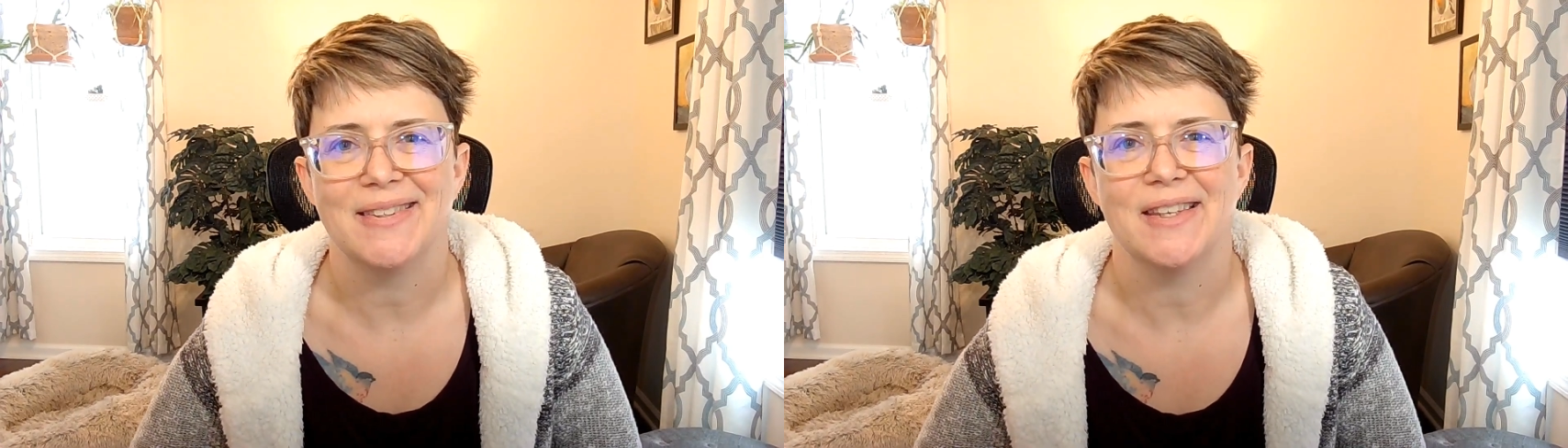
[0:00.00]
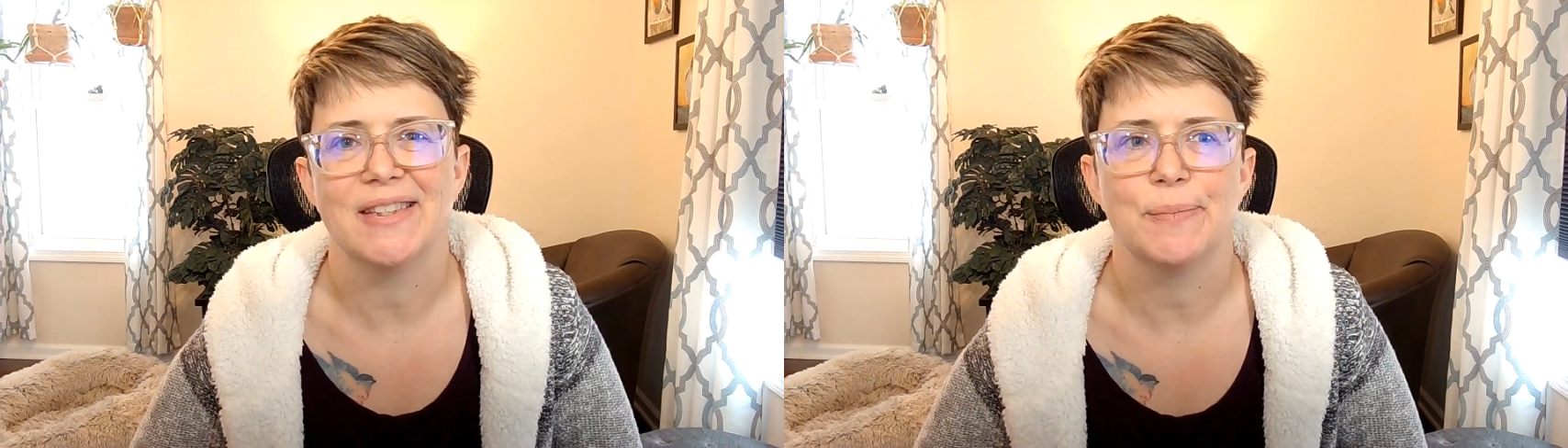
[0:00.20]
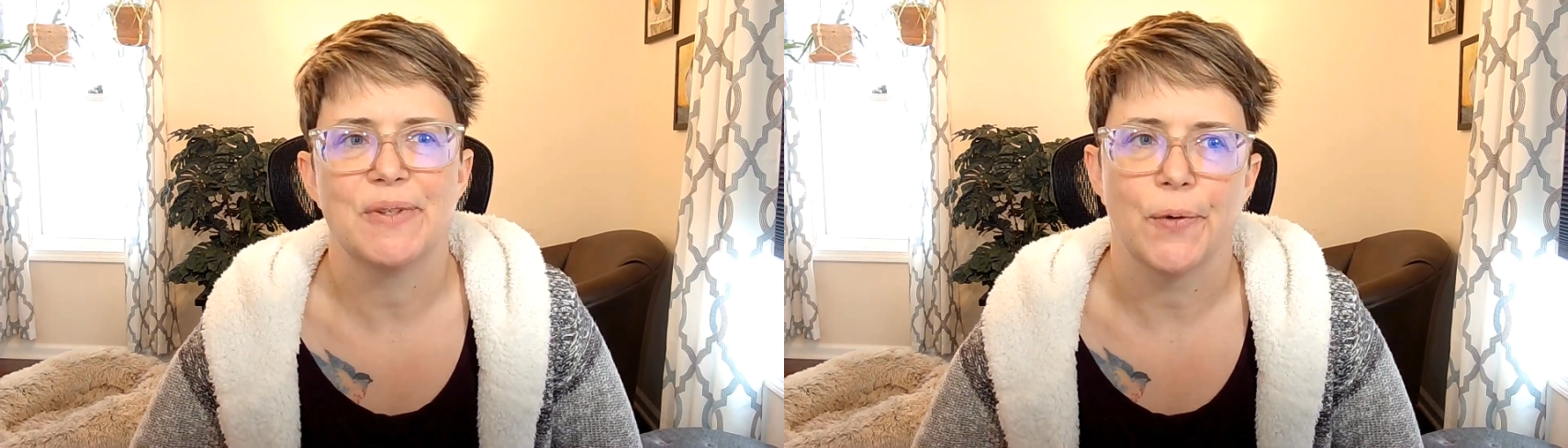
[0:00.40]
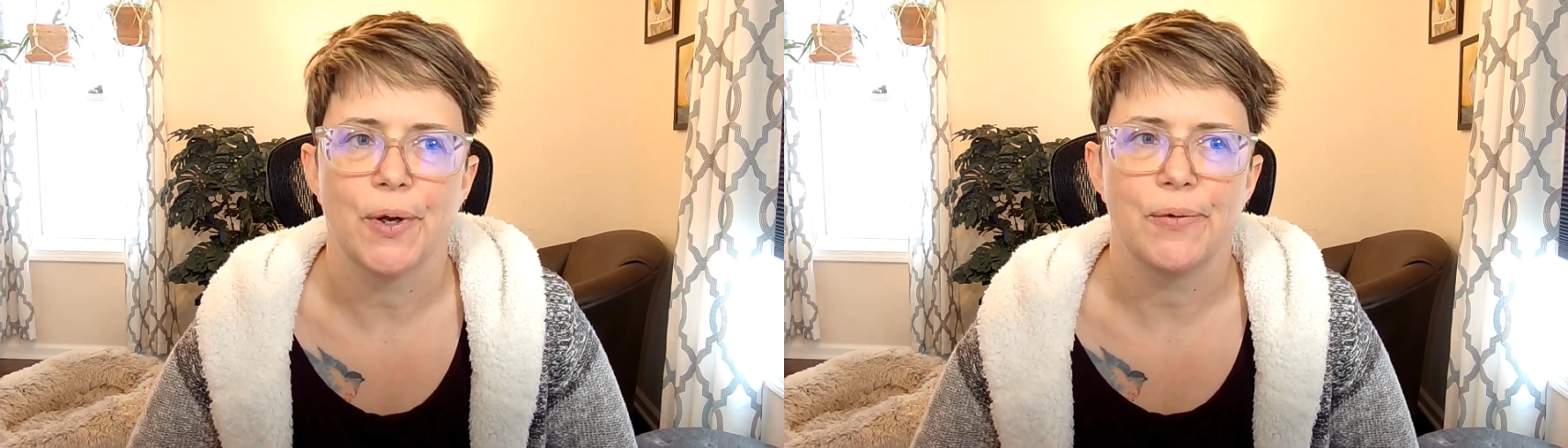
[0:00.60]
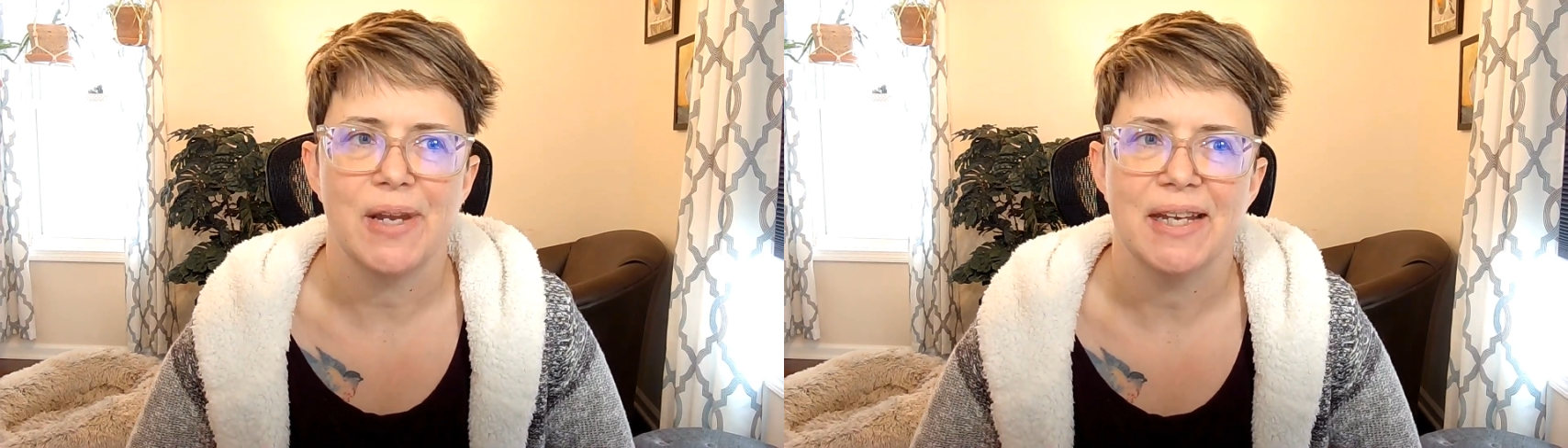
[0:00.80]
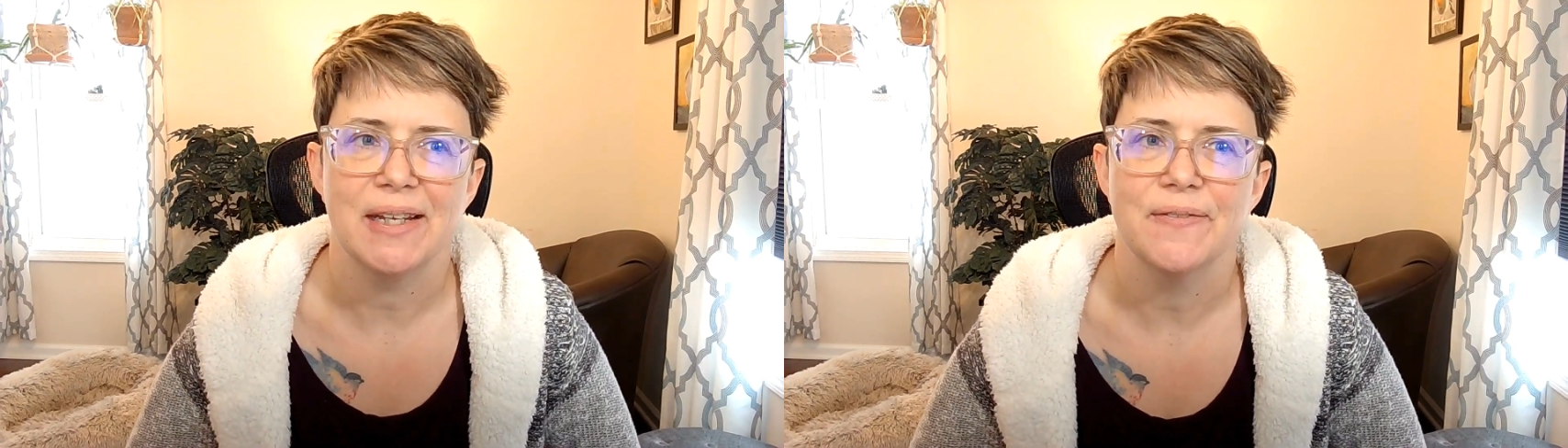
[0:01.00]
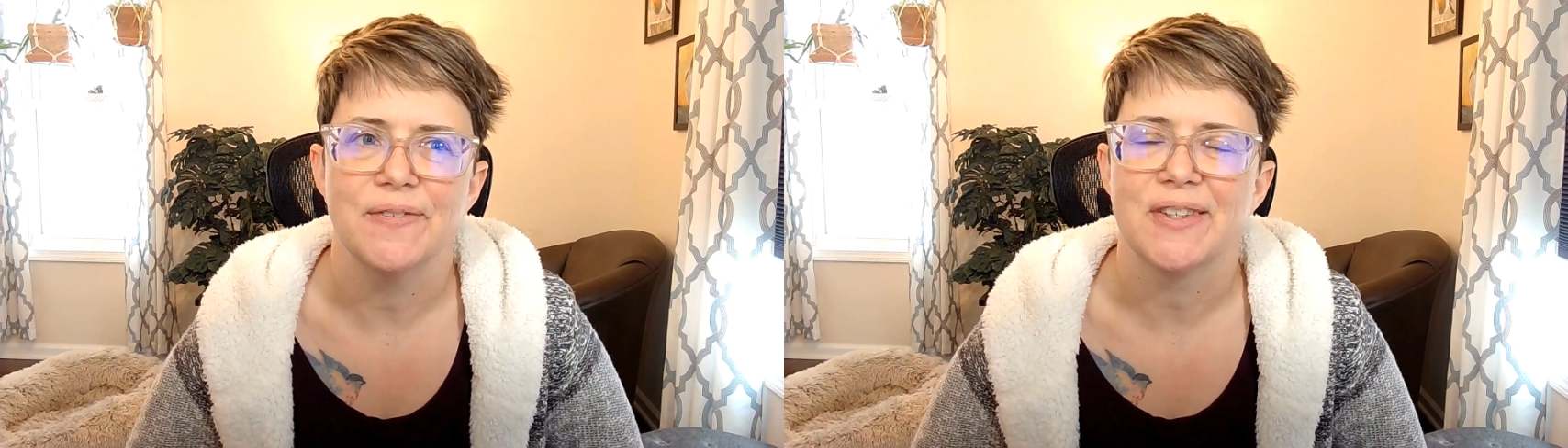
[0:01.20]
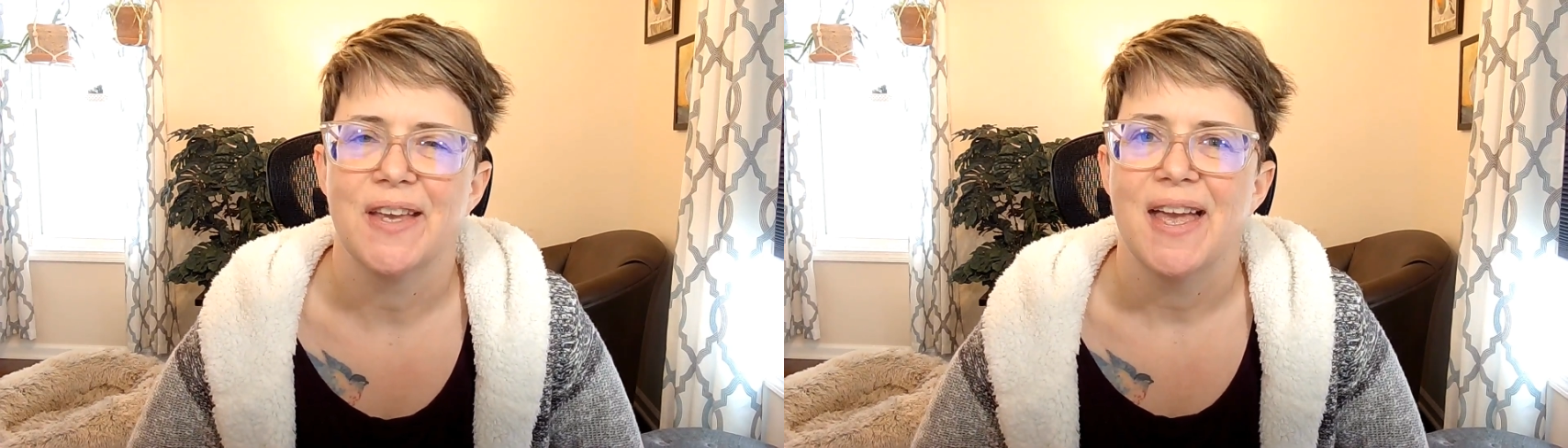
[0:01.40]
to Systems for
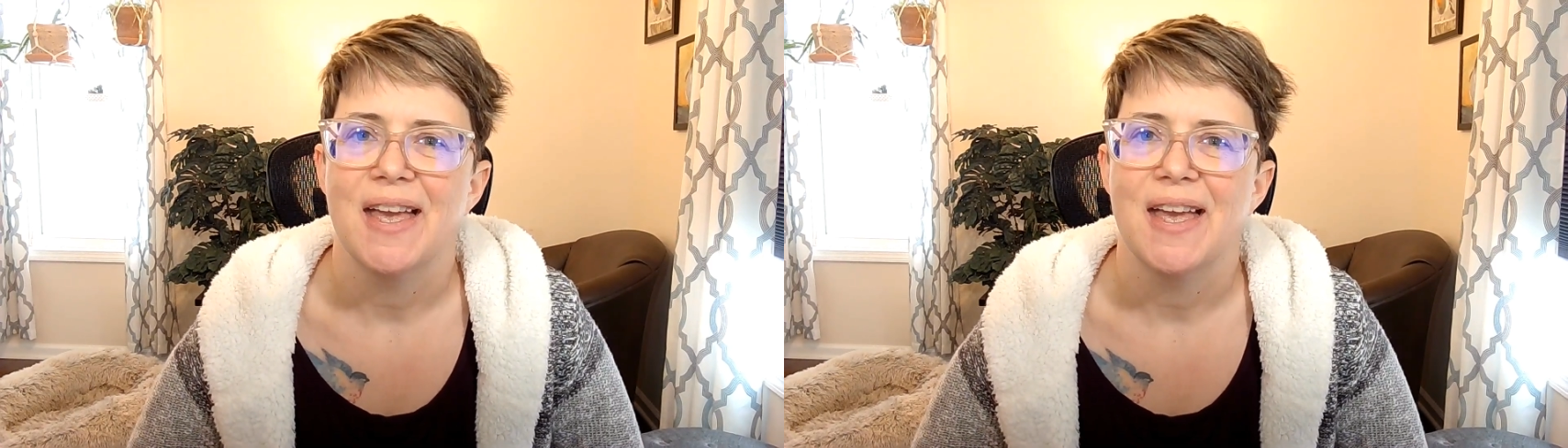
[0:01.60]
Creatives.